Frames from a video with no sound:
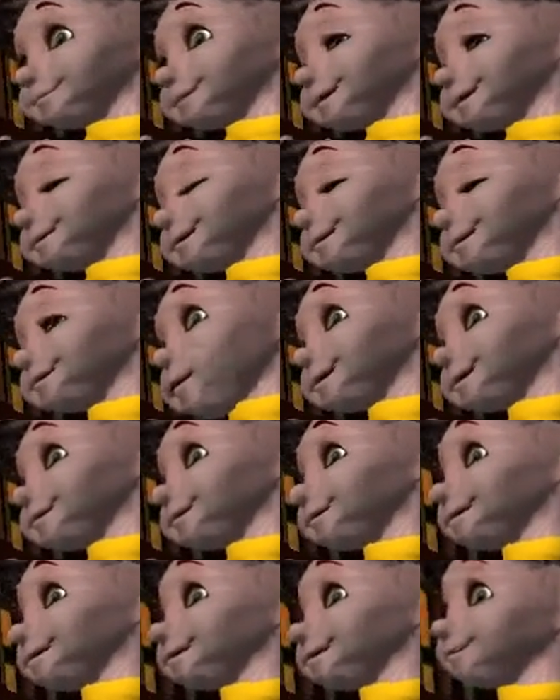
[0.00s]
He had taken the
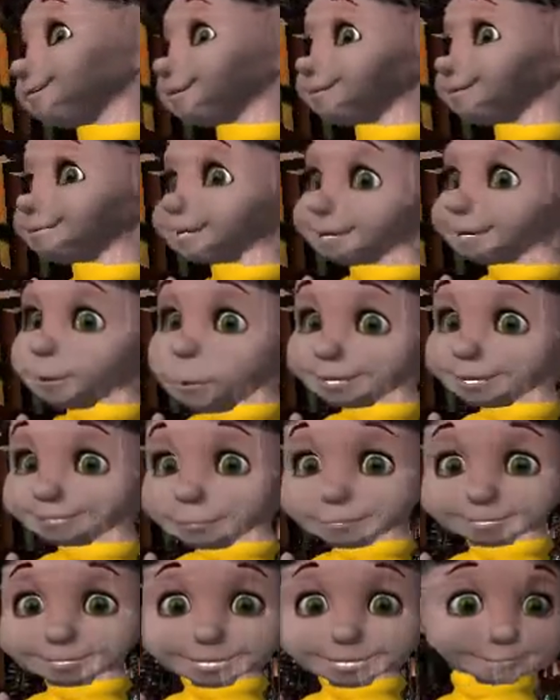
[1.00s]
precaution to carry
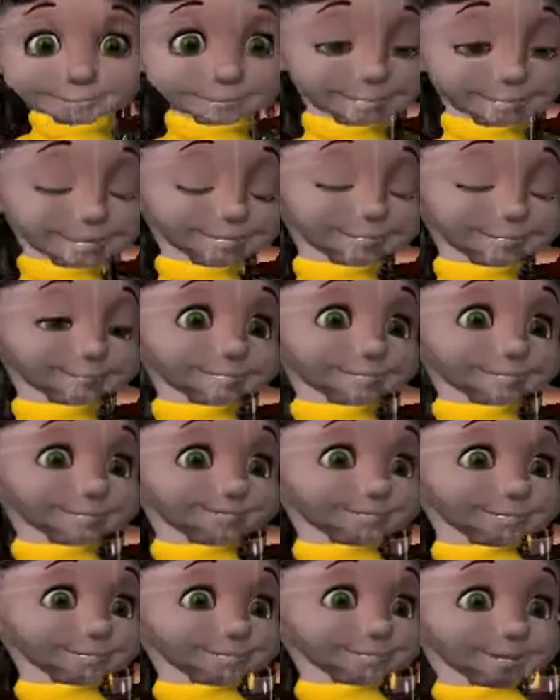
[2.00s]
with him an old nut,
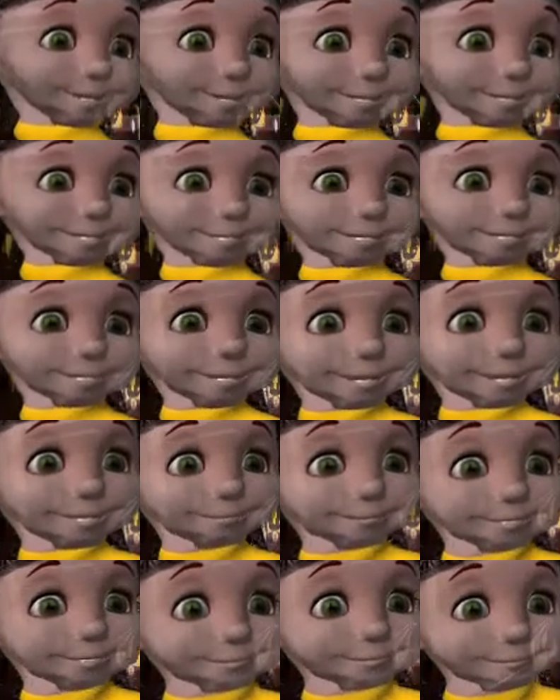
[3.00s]
which he pretended to
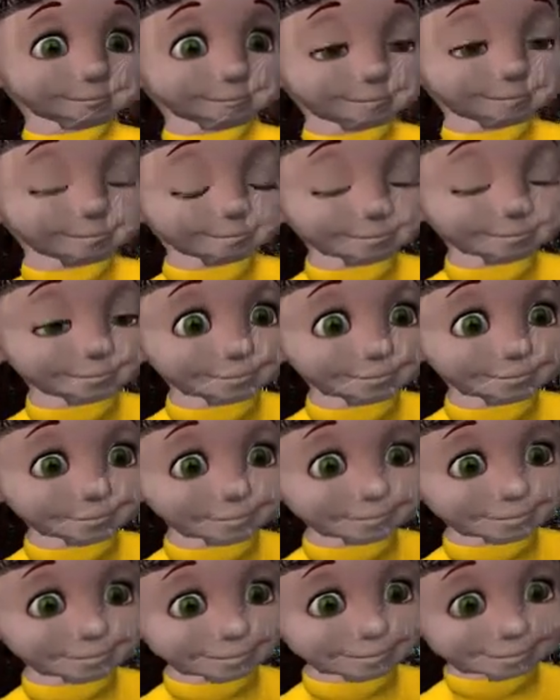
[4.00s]
crack.
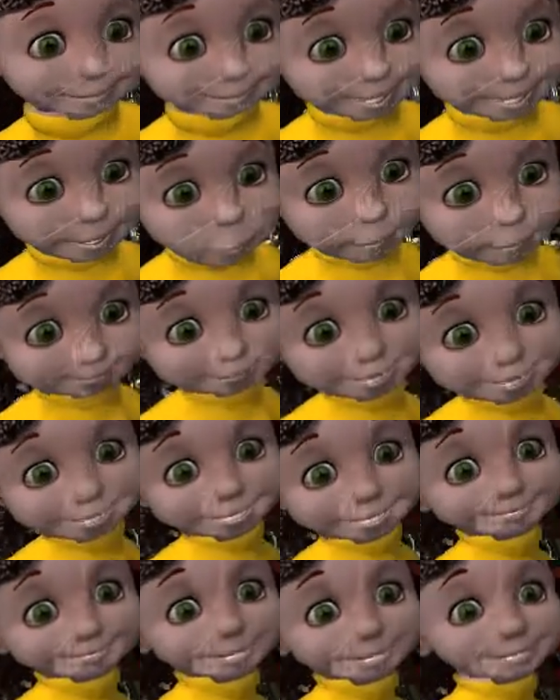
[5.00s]
Then,
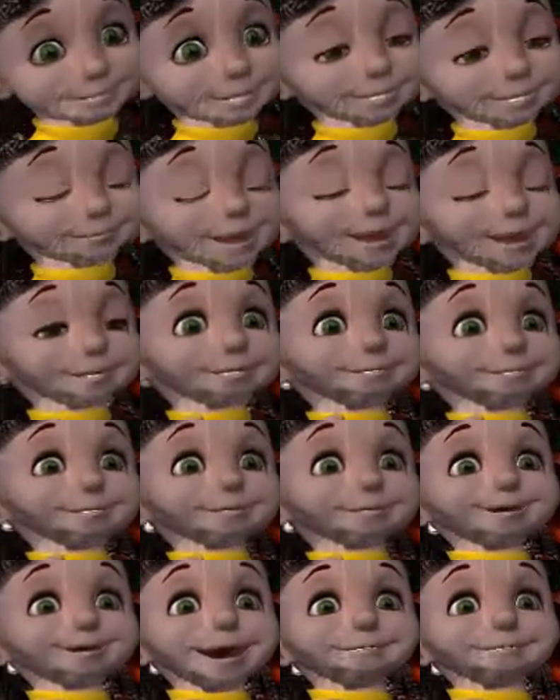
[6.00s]
throwing it into the hole,
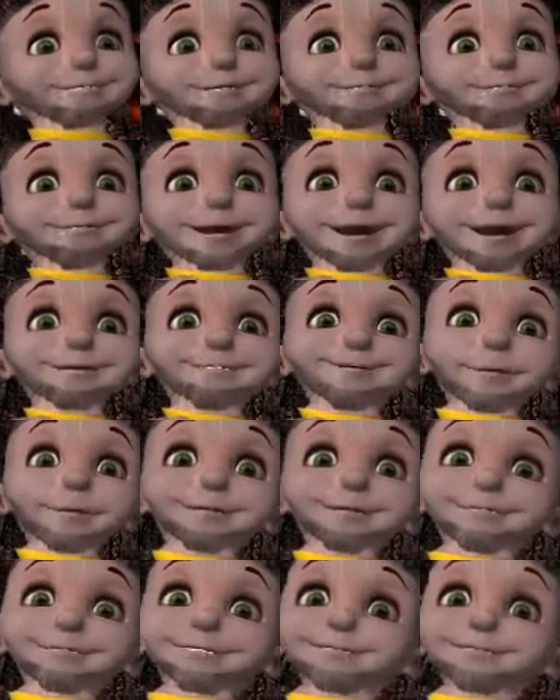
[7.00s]
he jumped in
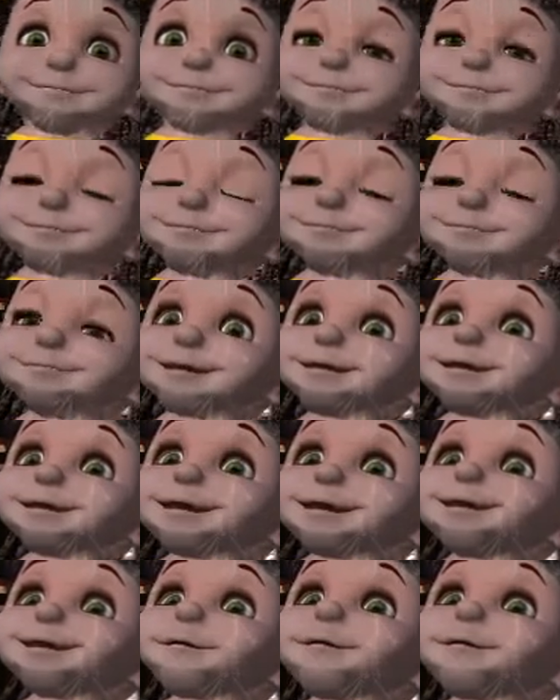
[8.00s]
after it, and
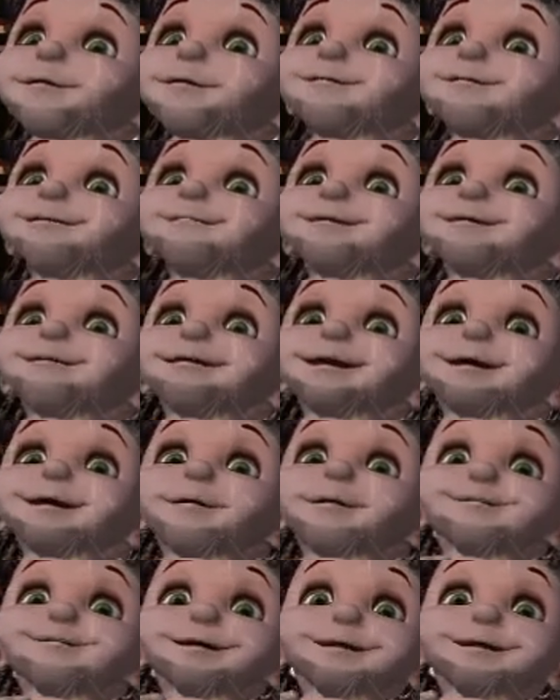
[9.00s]
hurried along to the
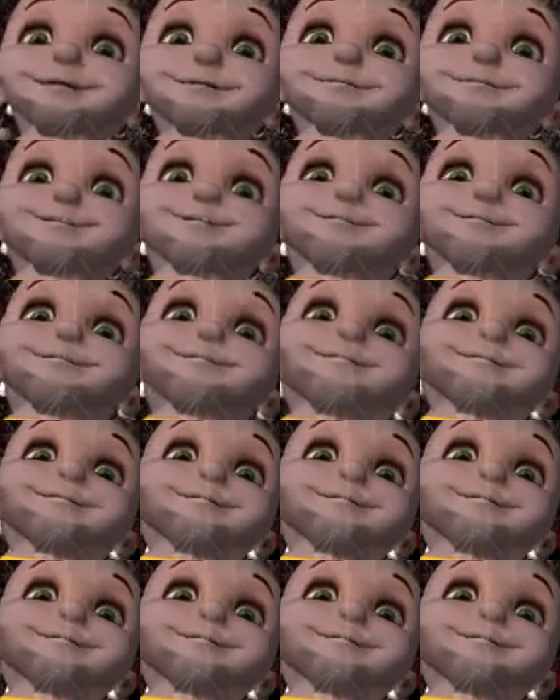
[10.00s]
silent village.